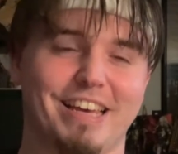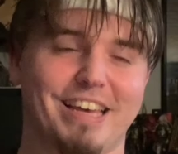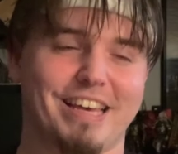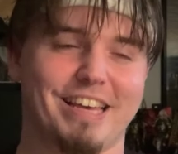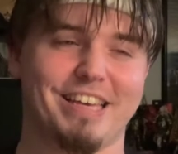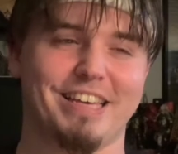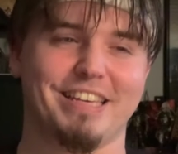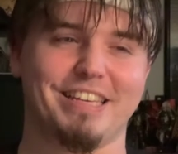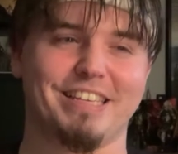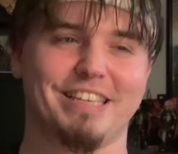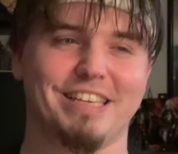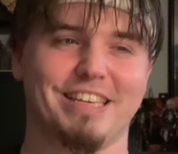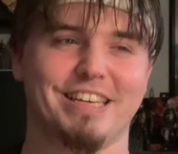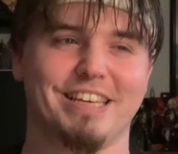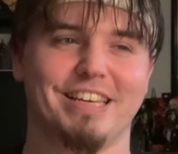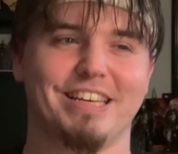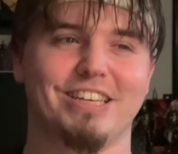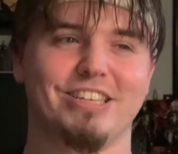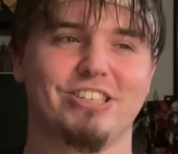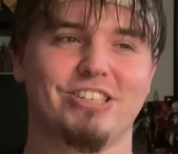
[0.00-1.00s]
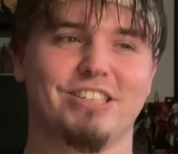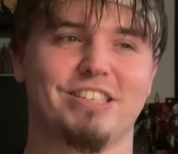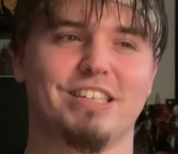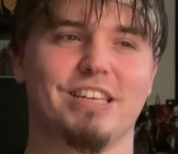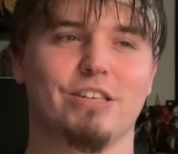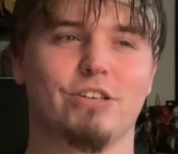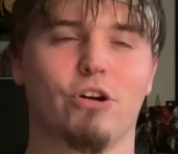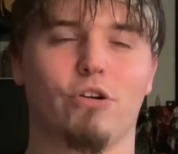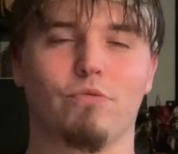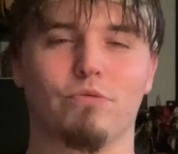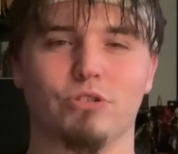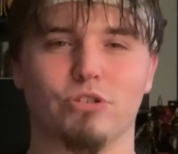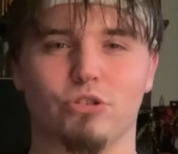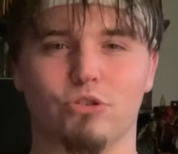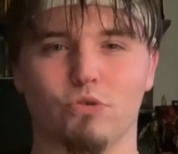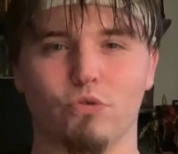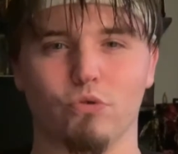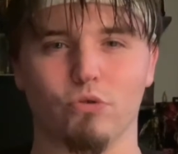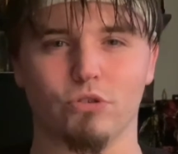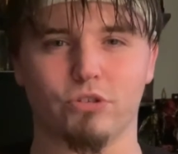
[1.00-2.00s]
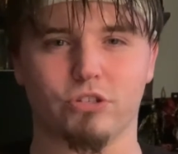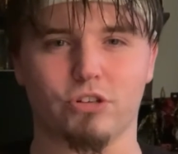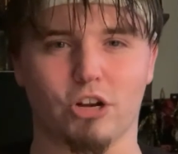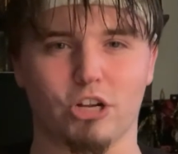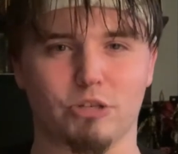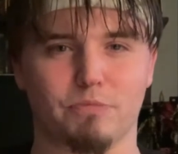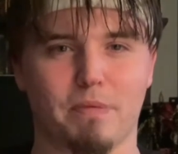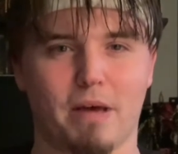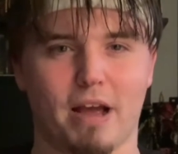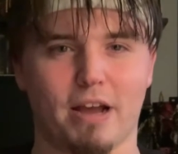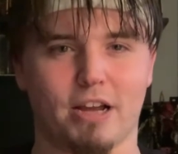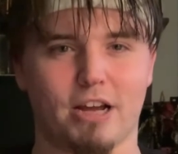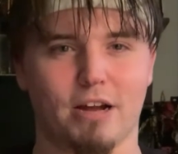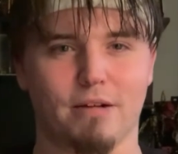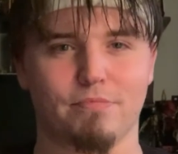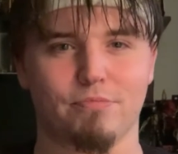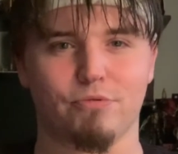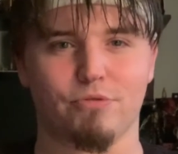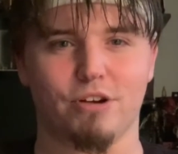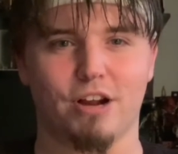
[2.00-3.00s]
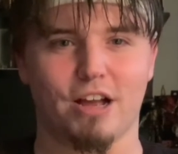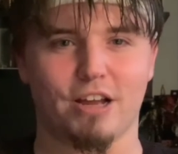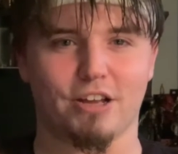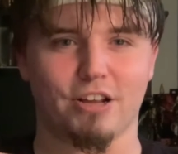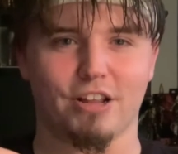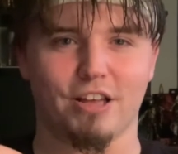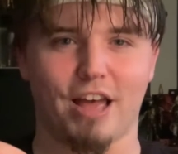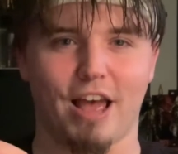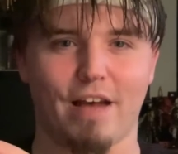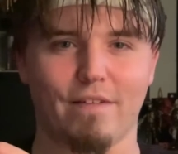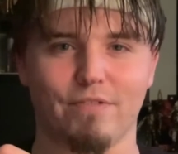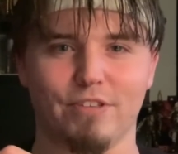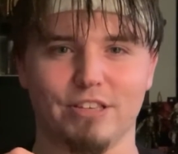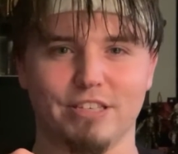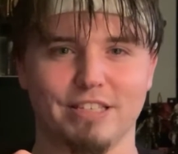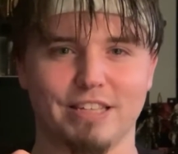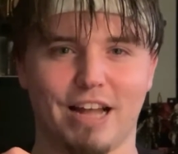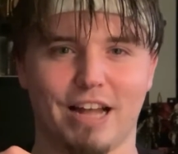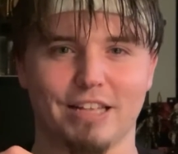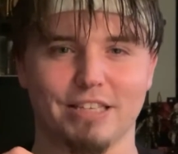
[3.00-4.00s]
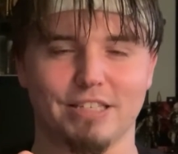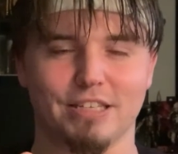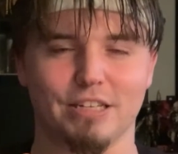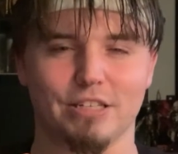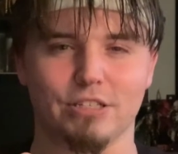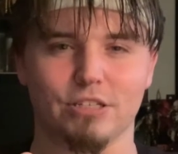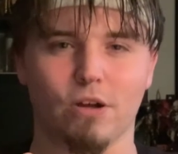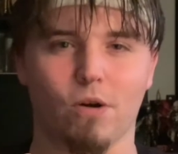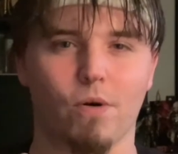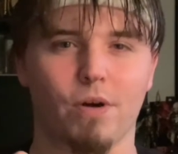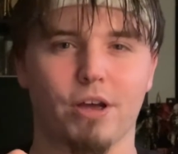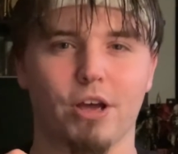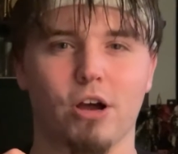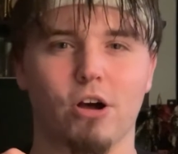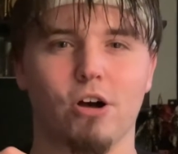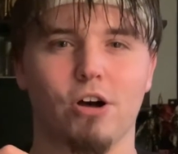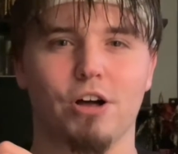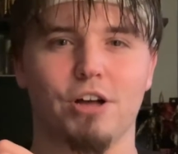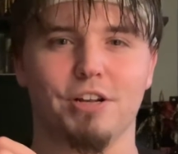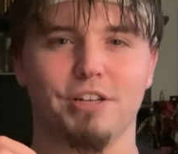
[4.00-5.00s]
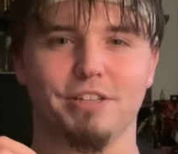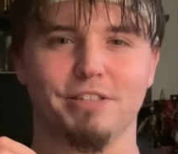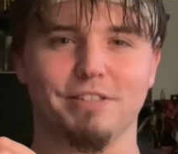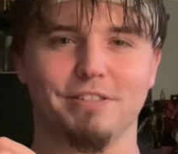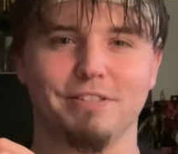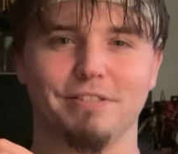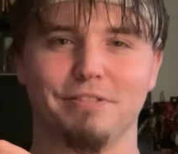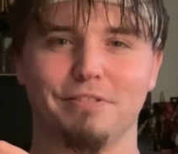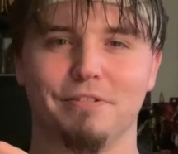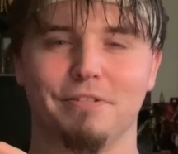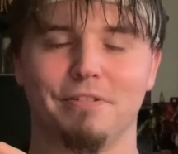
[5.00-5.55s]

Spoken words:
she says, oh, when school starts back up, you're not going to have this nonsense going on. And